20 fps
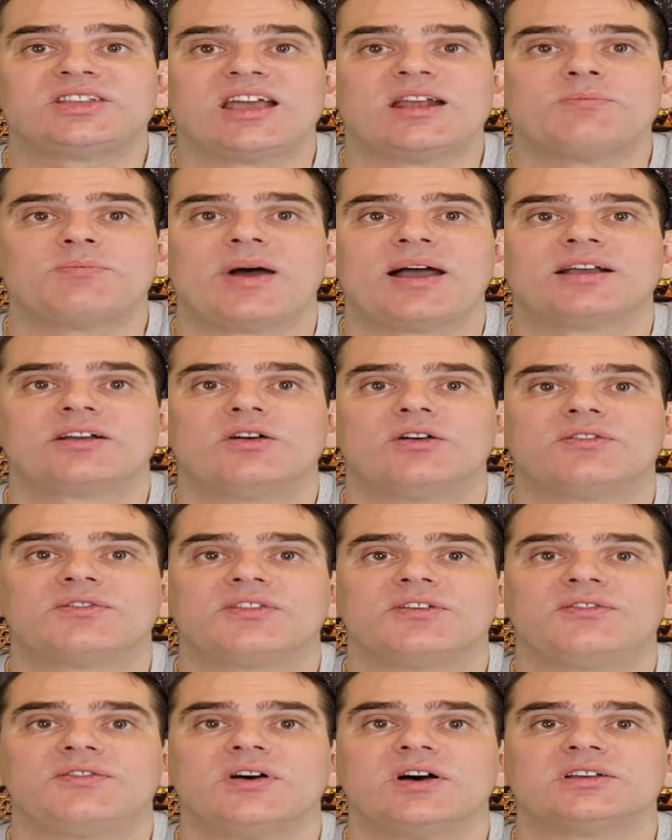in Bangkok
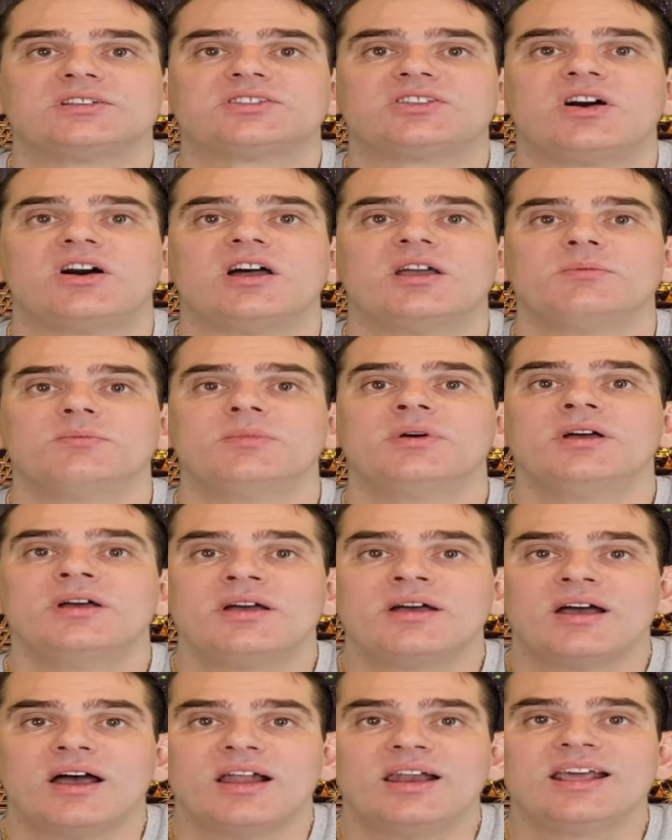for the first time.
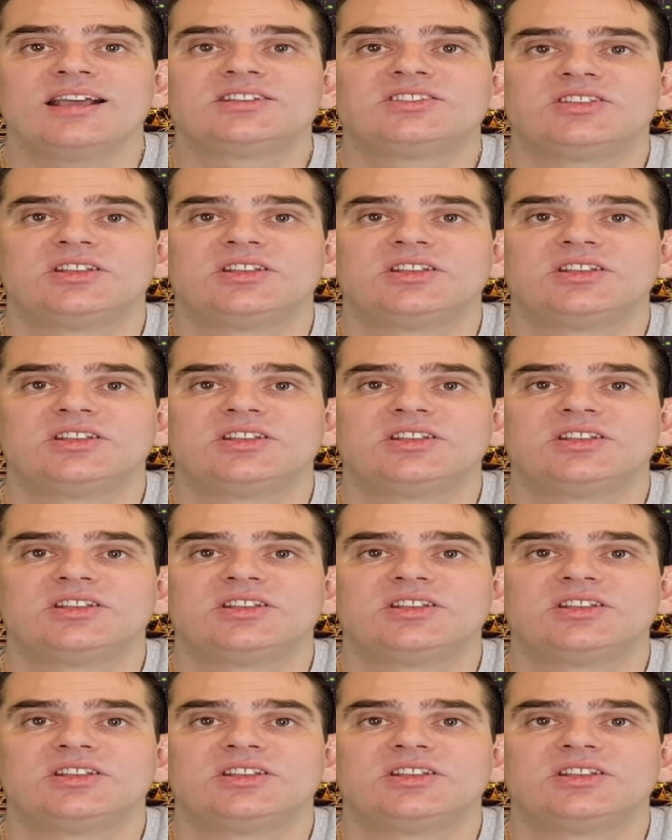A link